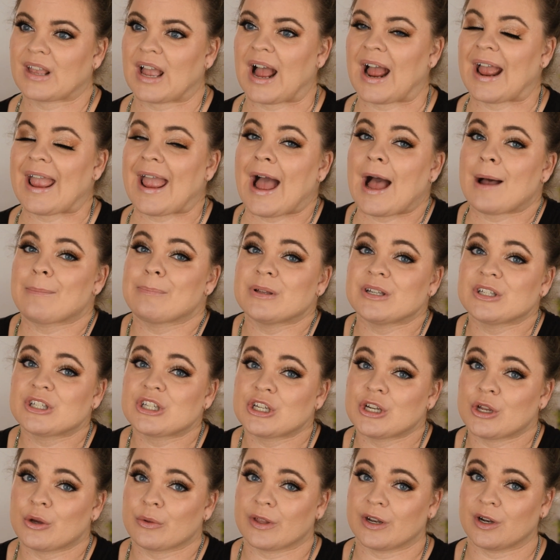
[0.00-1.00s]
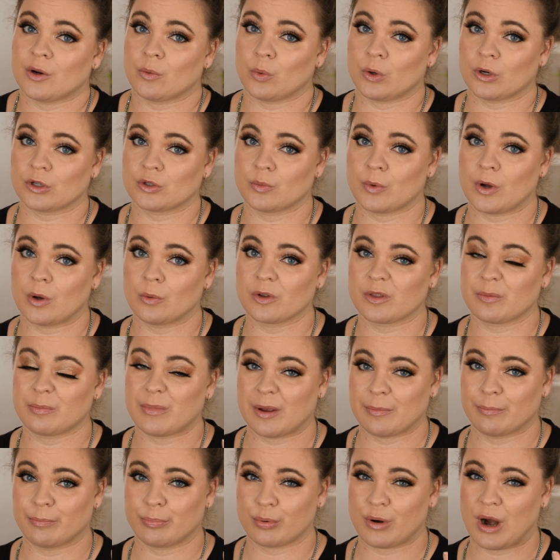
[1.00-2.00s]
I happened to know that it worked well with
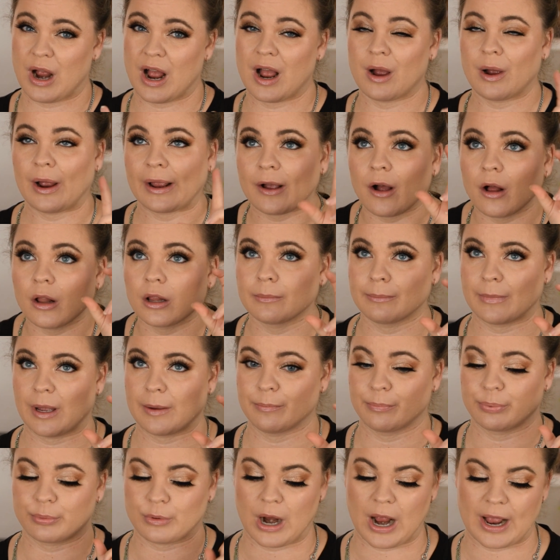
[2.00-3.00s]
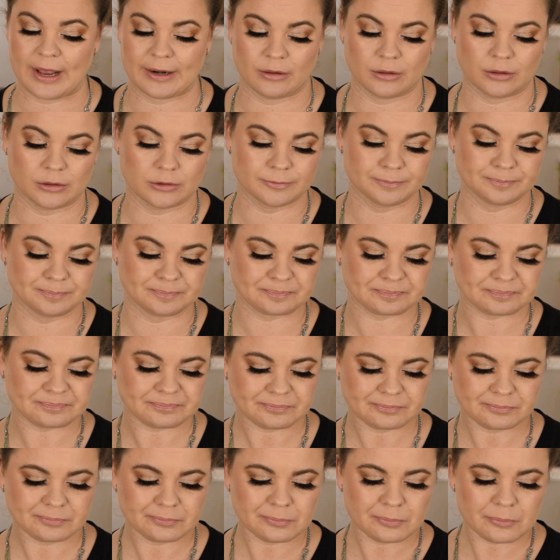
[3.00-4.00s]
my bri- I call it my bridal
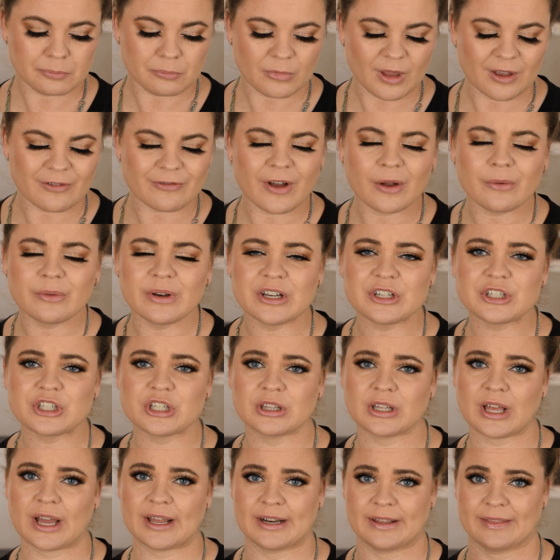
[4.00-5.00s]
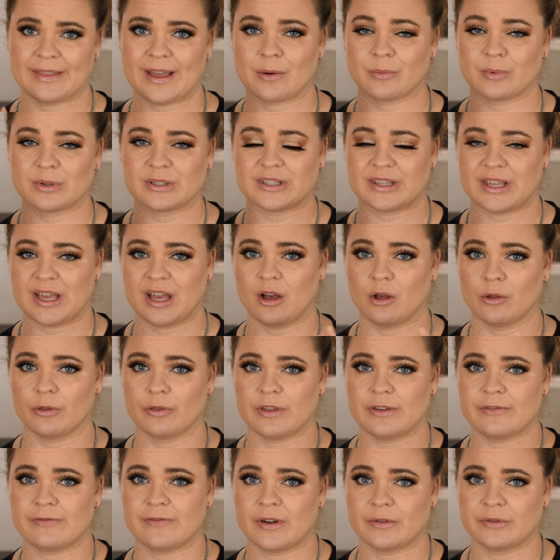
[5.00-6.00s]
foundation line, and that was the
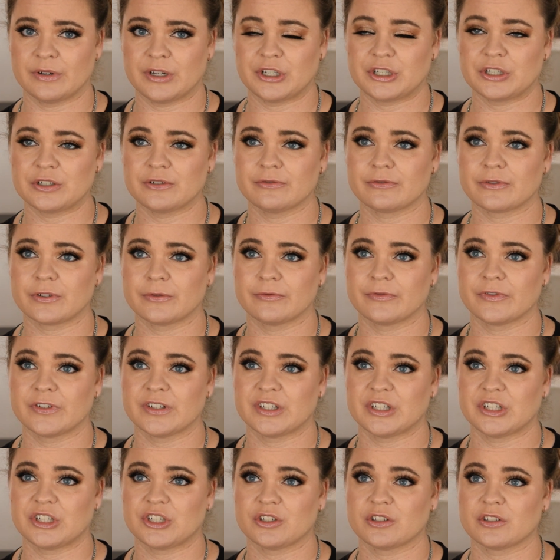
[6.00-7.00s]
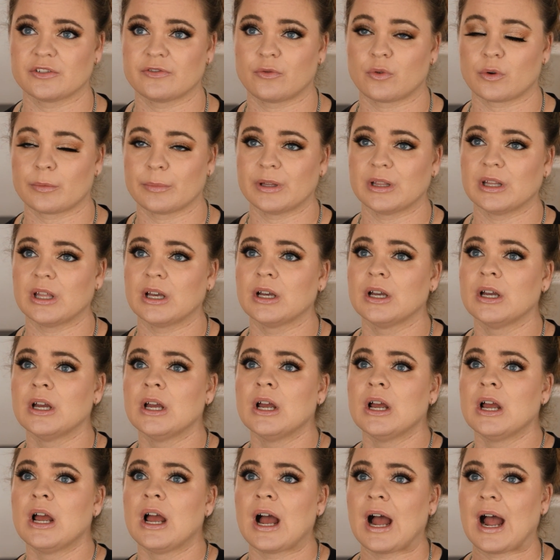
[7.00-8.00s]
Healthy foundation from Physicians Formula.
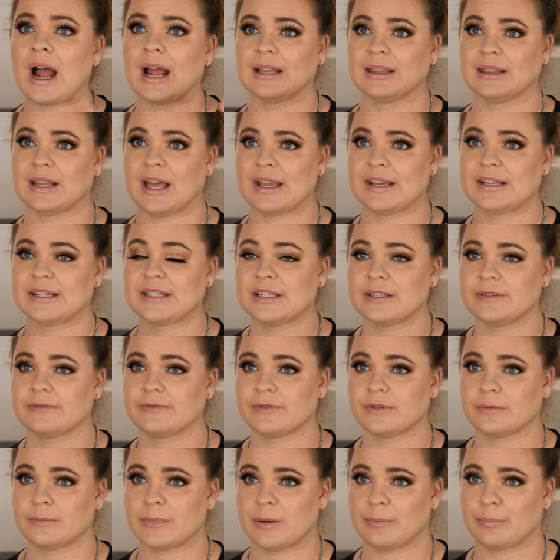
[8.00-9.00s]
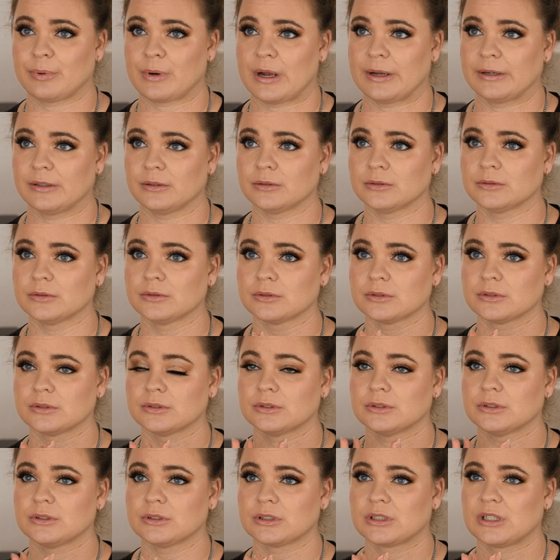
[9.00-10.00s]
I liked it for my bridal
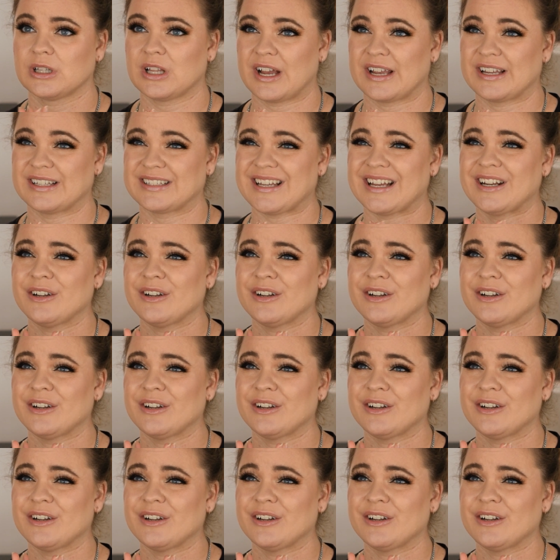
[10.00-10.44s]
clients.